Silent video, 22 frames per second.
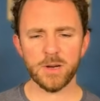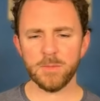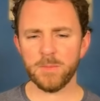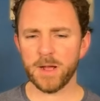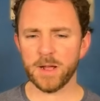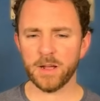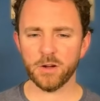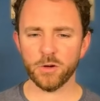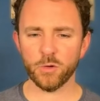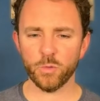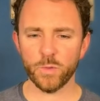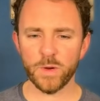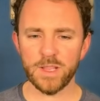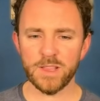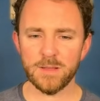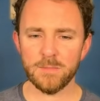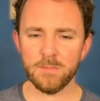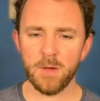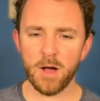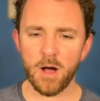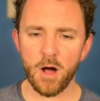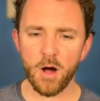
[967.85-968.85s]
I'm not going to read
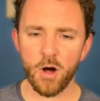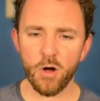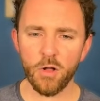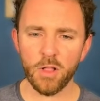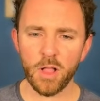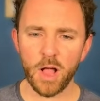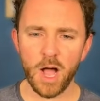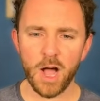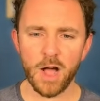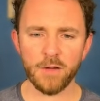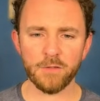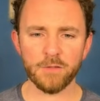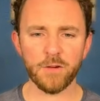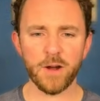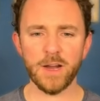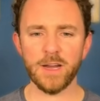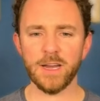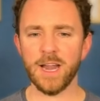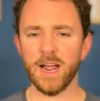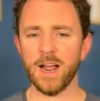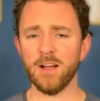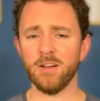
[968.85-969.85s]
them all off
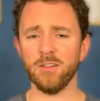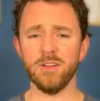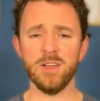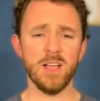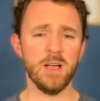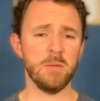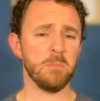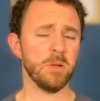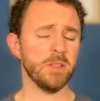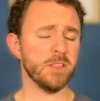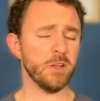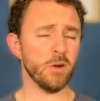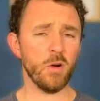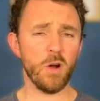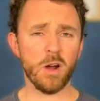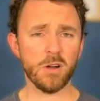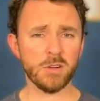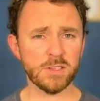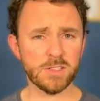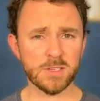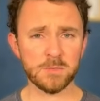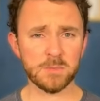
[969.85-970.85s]
right now, but there
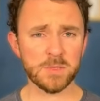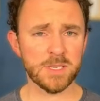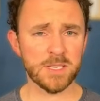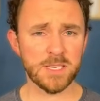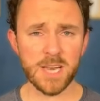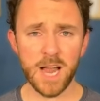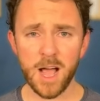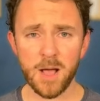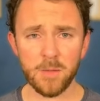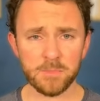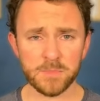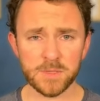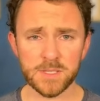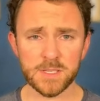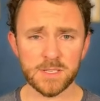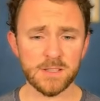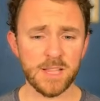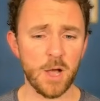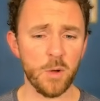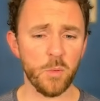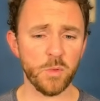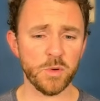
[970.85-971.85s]
are some snubs
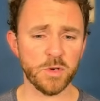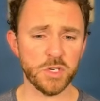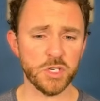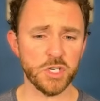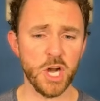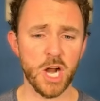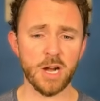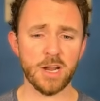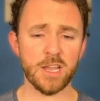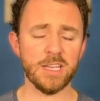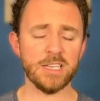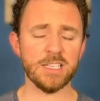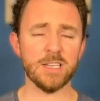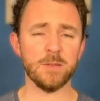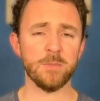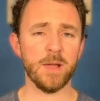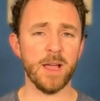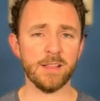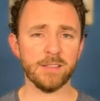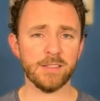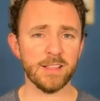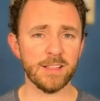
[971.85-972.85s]
that were shocking to
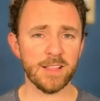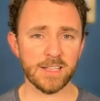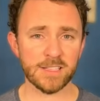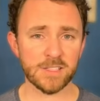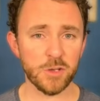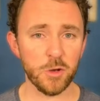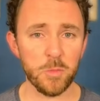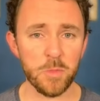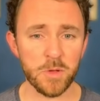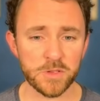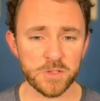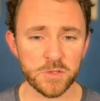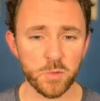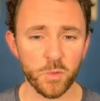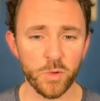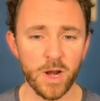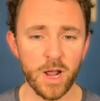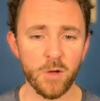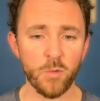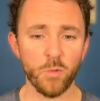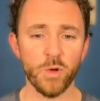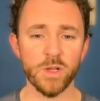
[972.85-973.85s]
me. I think that's almost
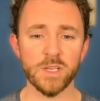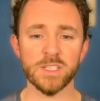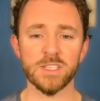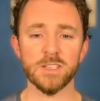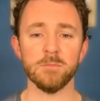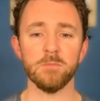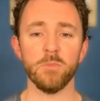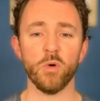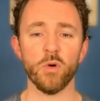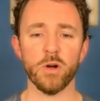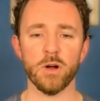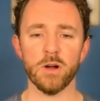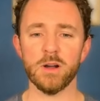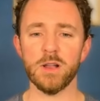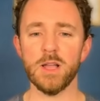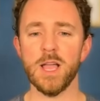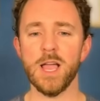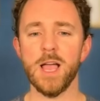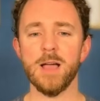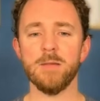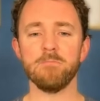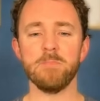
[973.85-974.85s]
what I want to more
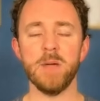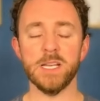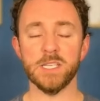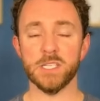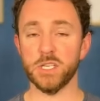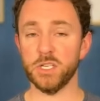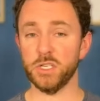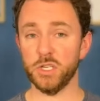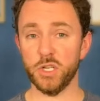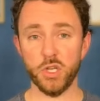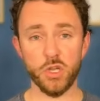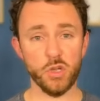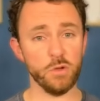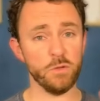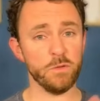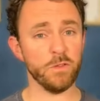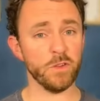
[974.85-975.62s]
mention to you.